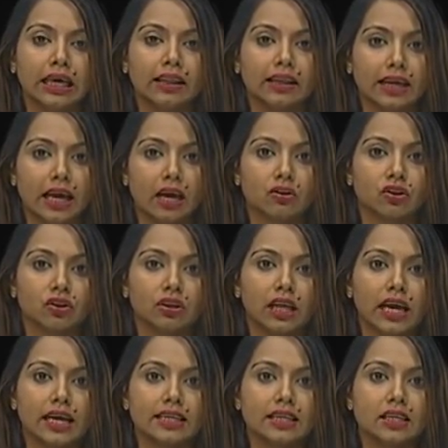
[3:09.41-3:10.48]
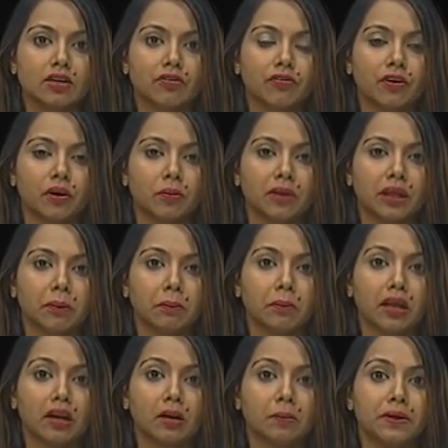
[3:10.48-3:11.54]
The council has confirmed that
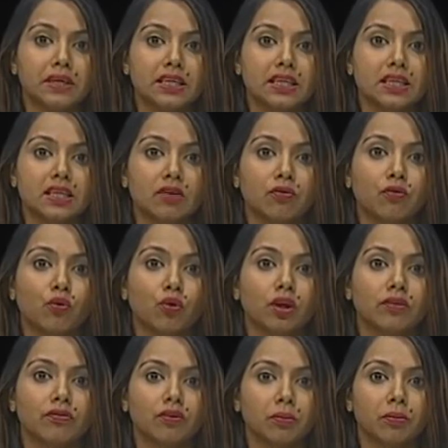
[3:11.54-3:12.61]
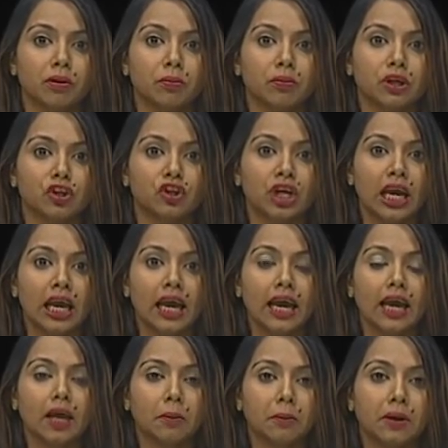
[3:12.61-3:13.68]
metal pieces are falling from the bridge
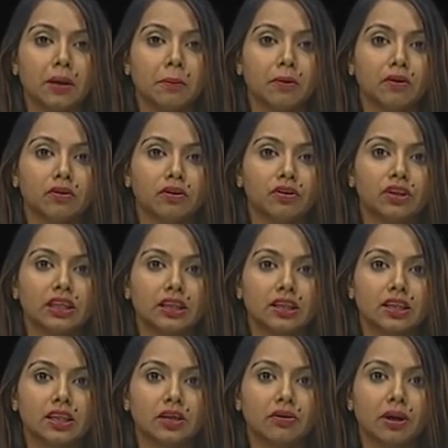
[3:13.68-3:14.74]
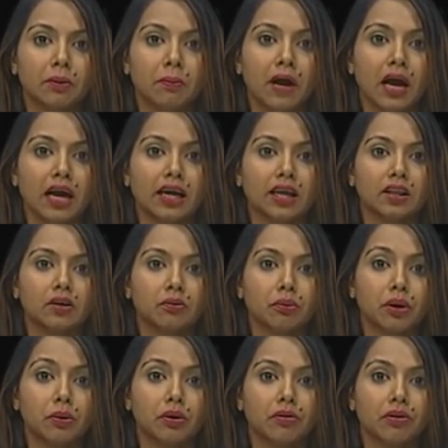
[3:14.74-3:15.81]
and people using the Syria Park and the
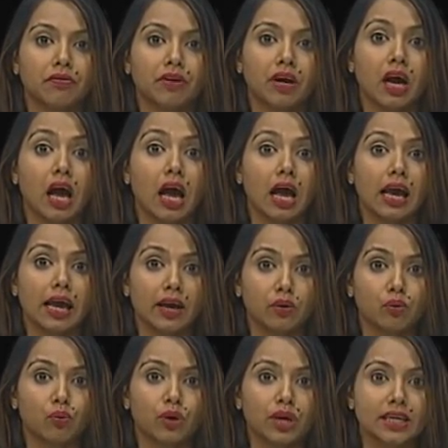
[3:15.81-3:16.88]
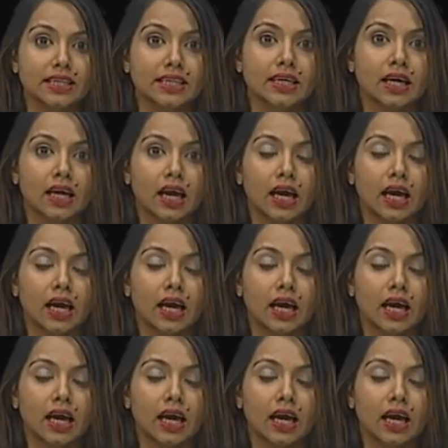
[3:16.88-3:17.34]
Rewa River are at risk.